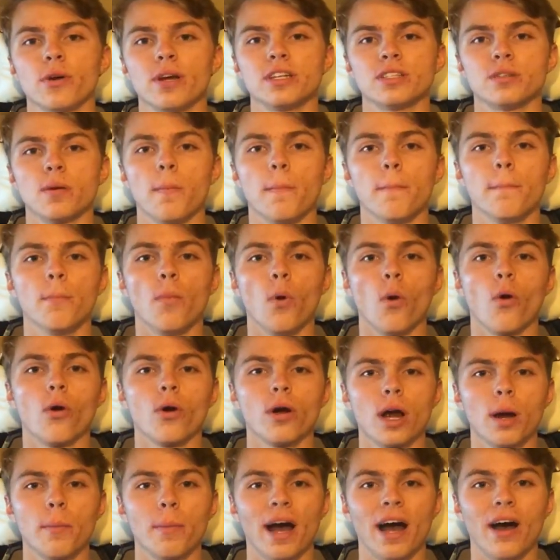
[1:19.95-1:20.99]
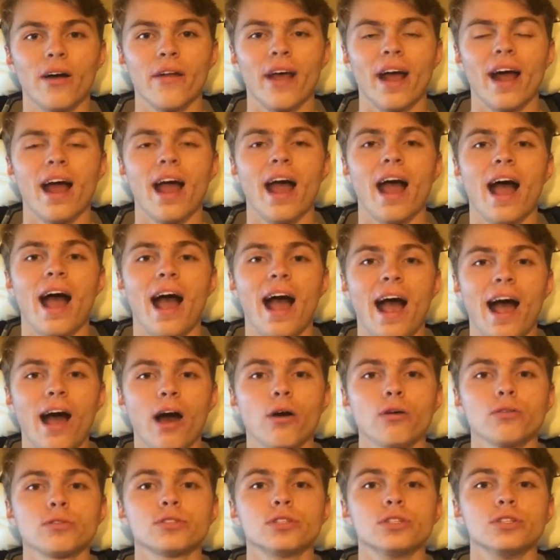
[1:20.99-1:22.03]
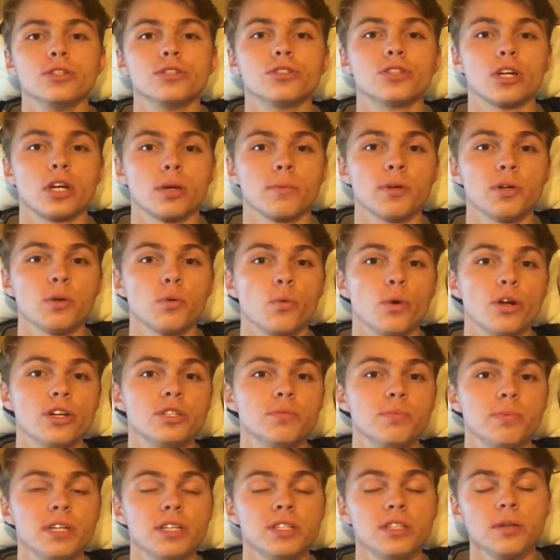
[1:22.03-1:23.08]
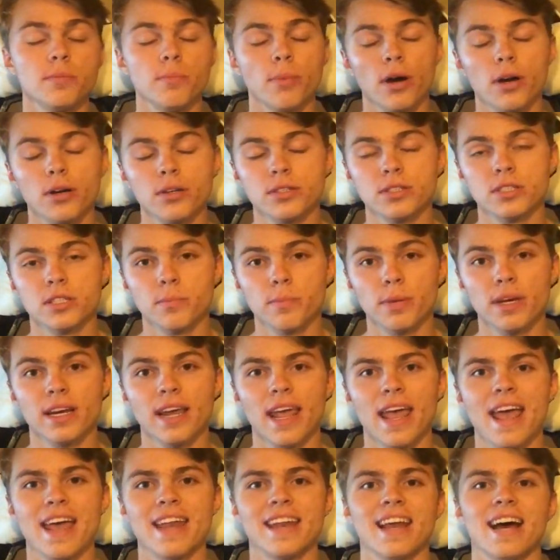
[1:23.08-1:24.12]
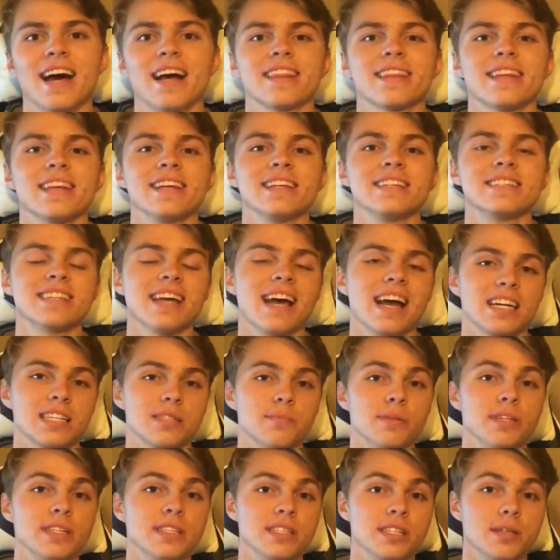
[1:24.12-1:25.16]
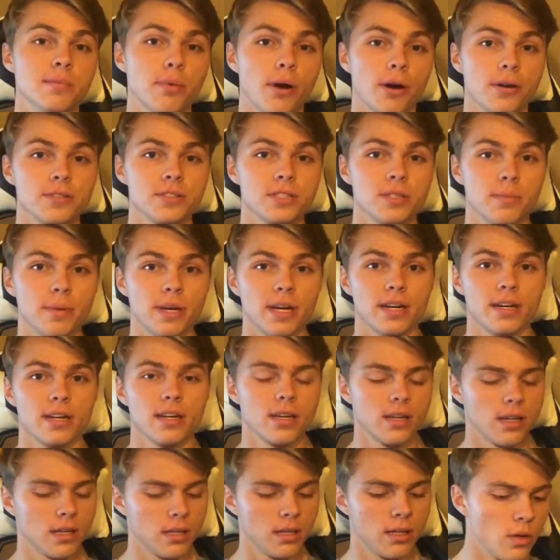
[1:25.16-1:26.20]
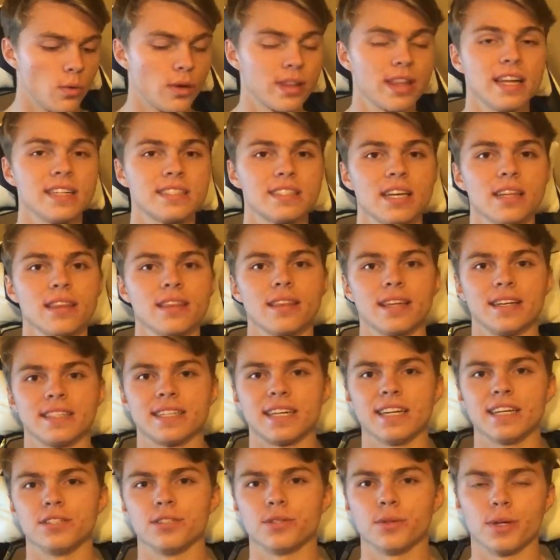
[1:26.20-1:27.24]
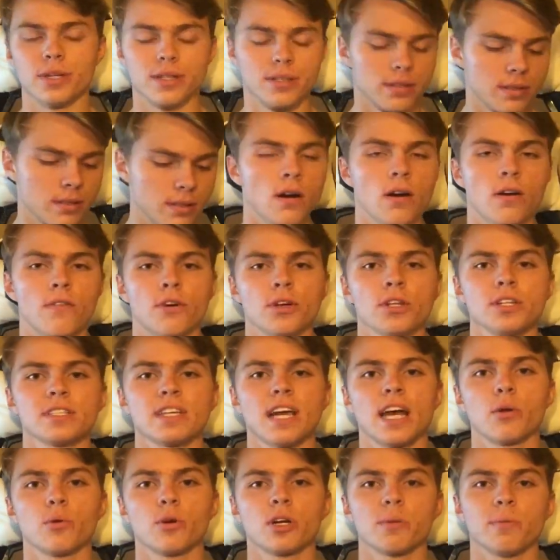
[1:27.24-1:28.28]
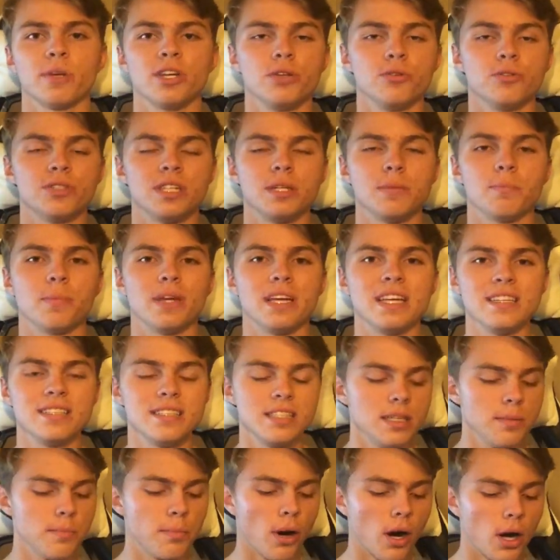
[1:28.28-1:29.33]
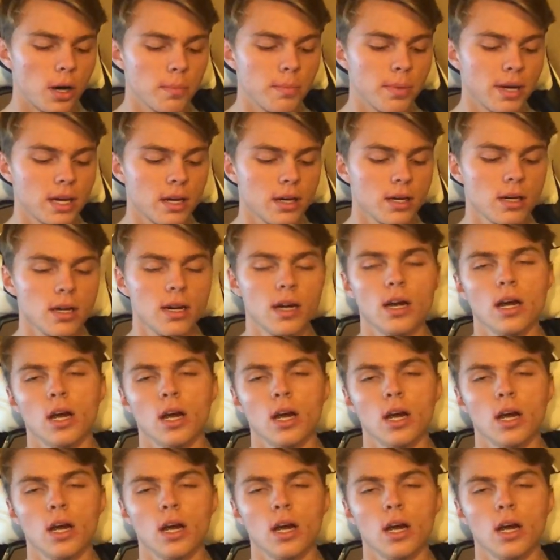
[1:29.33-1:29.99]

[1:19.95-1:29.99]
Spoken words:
is more about how to determine which PC parts to pick and not the exact PC parts to pick. With that said, let's get into it. For this guide, we're going to be using PC Part Picker,